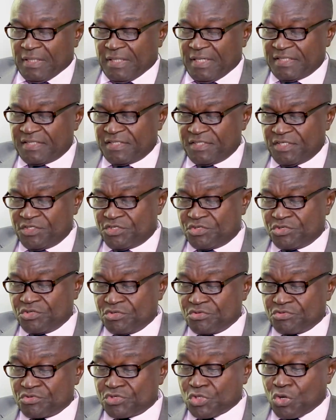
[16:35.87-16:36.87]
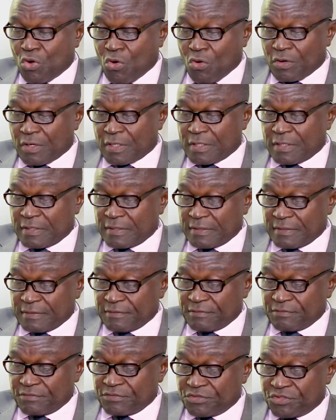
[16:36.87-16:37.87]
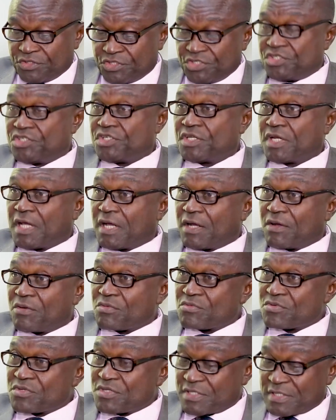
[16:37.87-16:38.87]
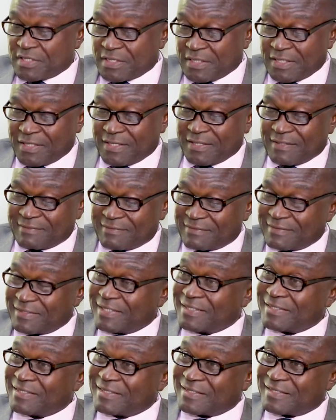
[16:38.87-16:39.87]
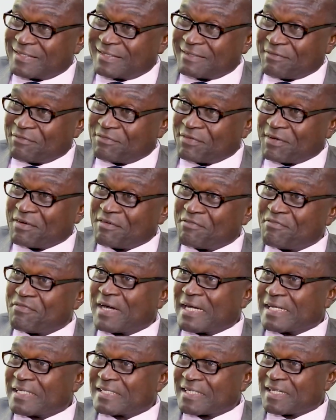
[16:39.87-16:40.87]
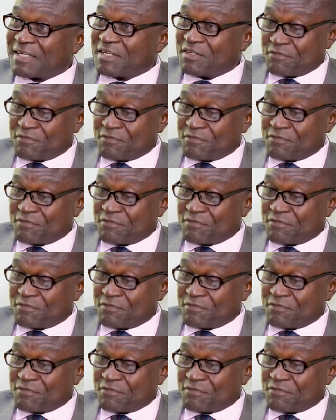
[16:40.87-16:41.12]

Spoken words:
listening to you talk, dishing out this very vital